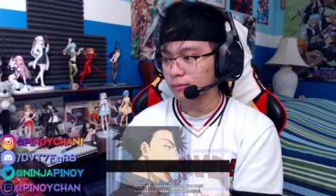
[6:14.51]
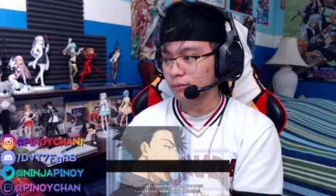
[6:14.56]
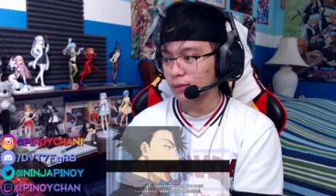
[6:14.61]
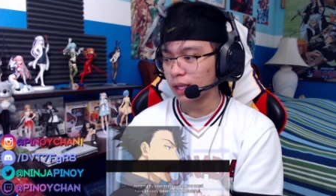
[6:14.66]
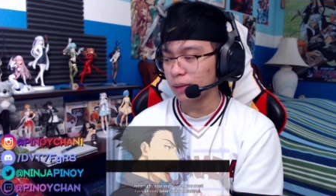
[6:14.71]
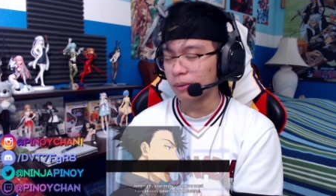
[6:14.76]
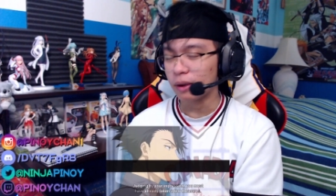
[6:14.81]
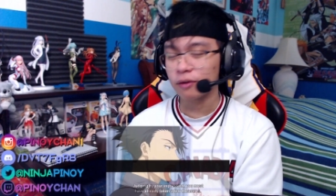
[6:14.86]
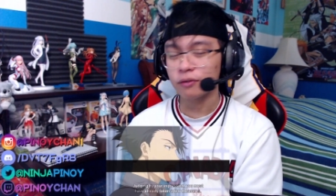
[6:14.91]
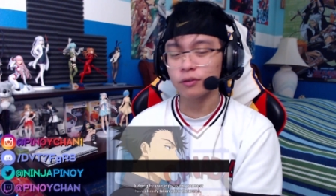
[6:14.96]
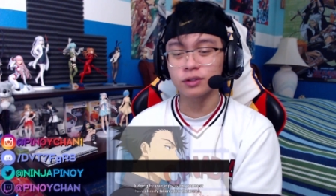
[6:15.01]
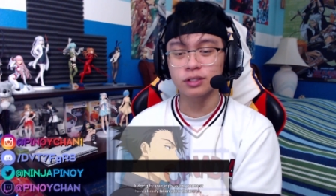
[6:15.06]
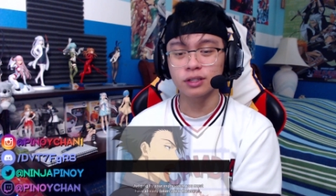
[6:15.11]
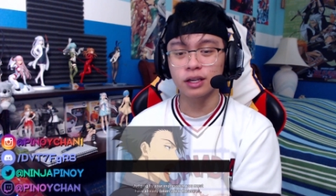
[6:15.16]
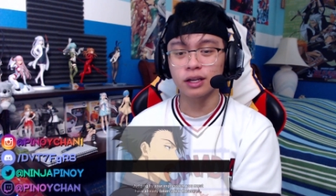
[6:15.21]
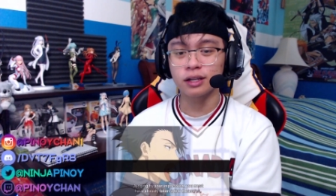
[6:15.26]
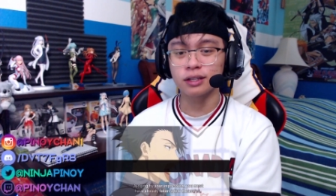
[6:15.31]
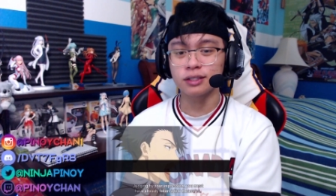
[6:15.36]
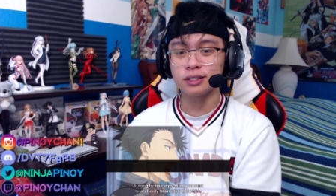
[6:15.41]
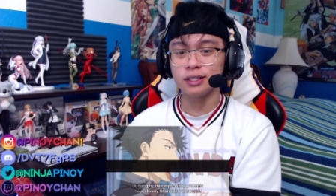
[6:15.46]
Yep, everyone's
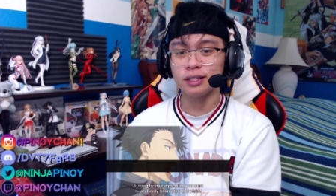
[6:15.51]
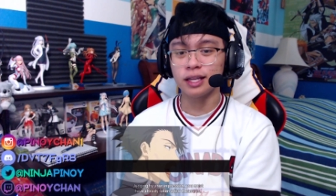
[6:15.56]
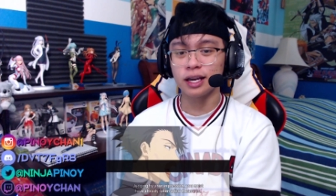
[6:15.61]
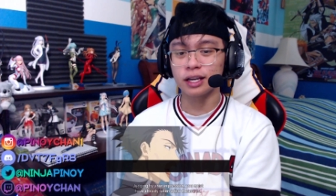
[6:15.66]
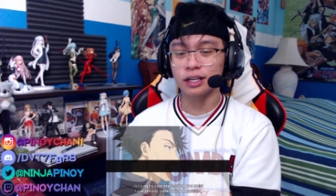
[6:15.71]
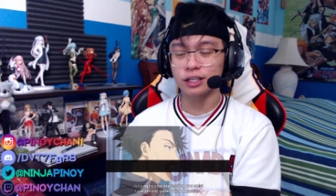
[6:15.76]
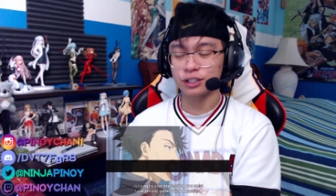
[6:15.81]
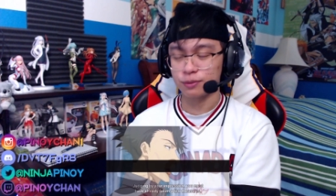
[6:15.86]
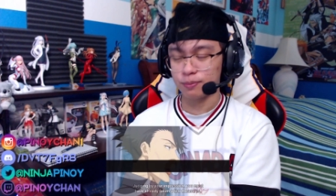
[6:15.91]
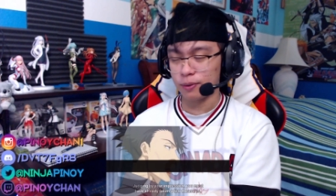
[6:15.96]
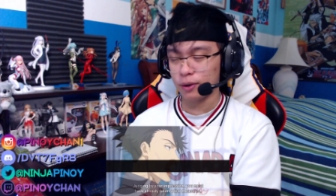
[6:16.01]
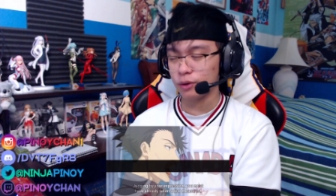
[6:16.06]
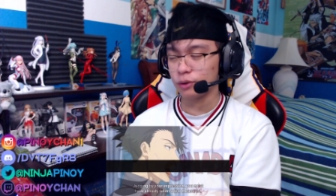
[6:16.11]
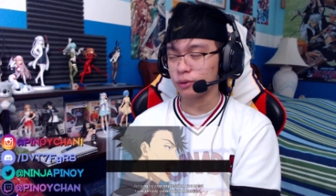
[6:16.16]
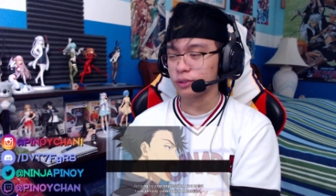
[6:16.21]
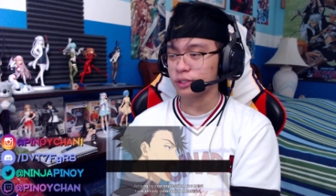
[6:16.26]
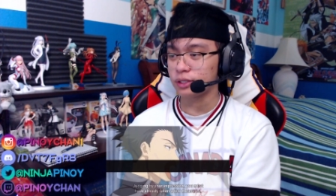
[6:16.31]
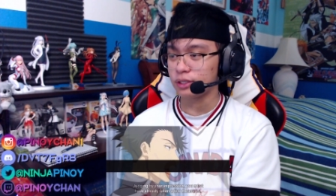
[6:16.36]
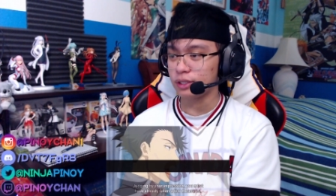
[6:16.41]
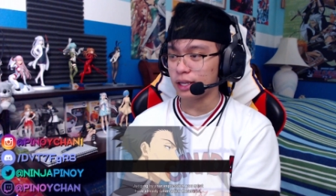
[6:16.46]
gonna see that
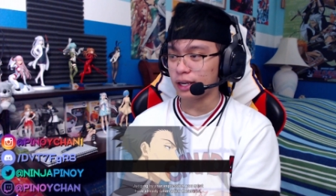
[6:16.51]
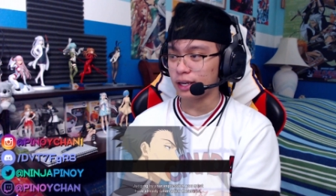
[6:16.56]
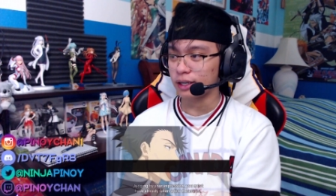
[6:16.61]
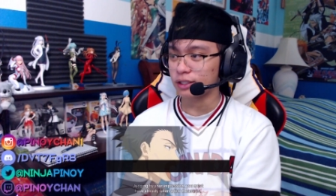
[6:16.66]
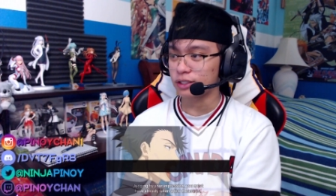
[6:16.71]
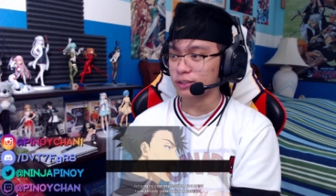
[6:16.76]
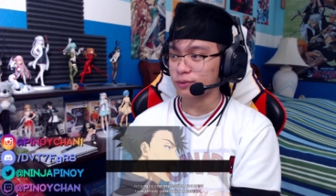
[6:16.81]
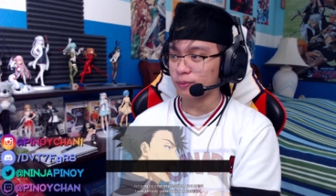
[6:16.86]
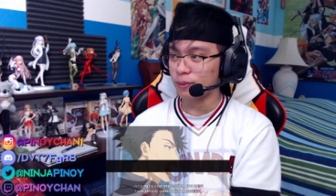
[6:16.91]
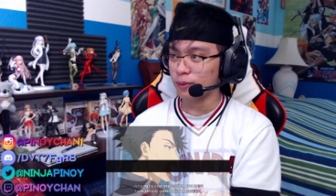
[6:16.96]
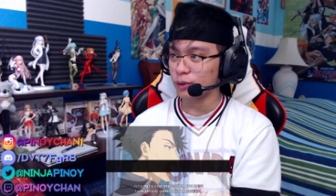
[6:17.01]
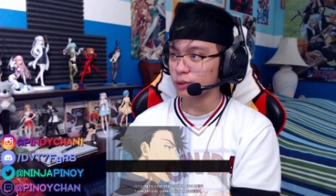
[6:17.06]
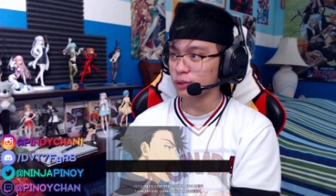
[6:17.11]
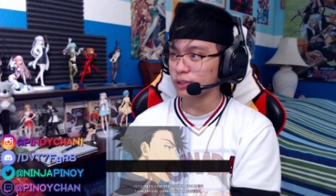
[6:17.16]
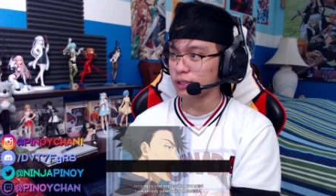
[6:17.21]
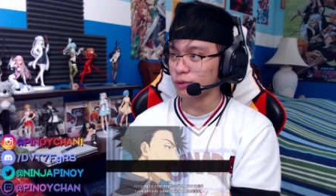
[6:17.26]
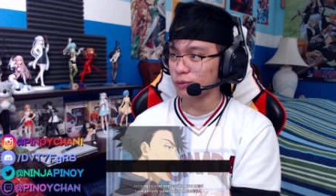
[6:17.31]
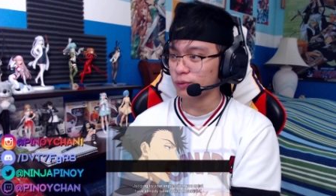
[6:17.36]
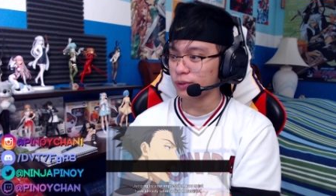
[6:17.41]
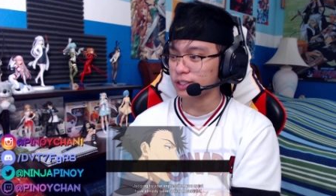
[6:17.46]
exposed, that exposed
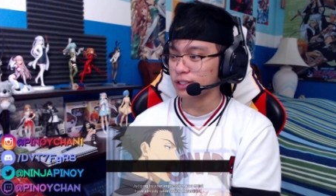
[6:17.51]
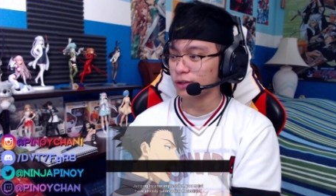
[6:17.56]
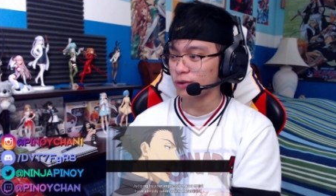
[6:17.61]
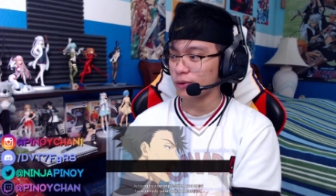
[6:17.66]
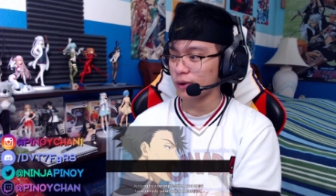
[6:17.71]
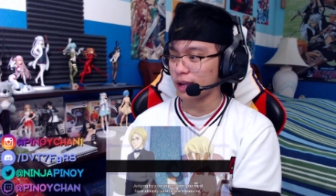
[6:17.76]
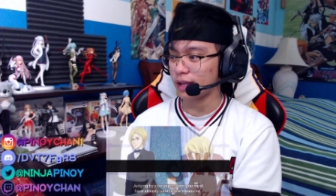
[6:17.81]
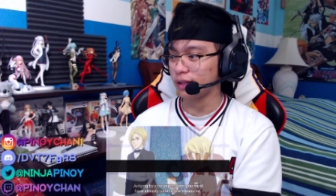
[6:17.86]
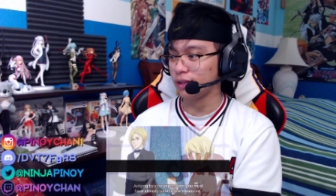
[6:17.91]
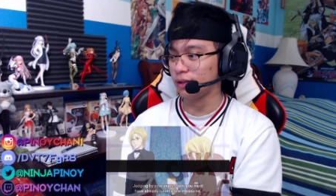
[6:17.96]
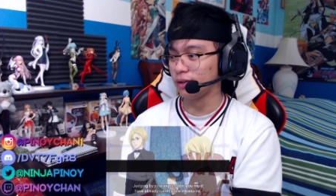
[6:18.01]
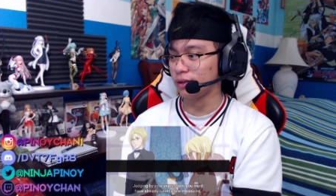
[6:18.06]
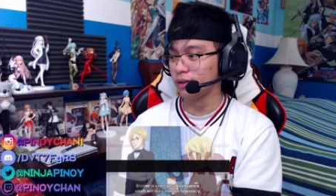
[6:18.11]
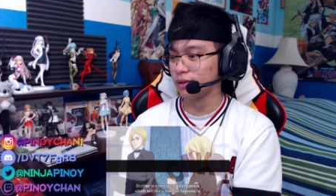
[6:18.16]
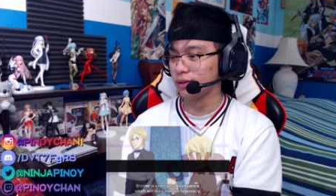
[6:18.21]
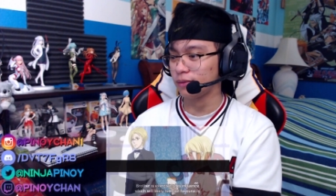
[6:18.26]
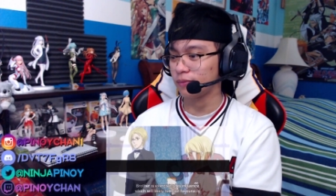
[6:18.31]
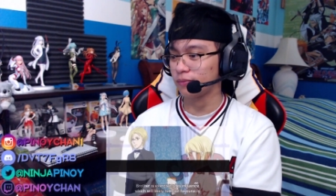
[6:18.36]
aristocrat, dude.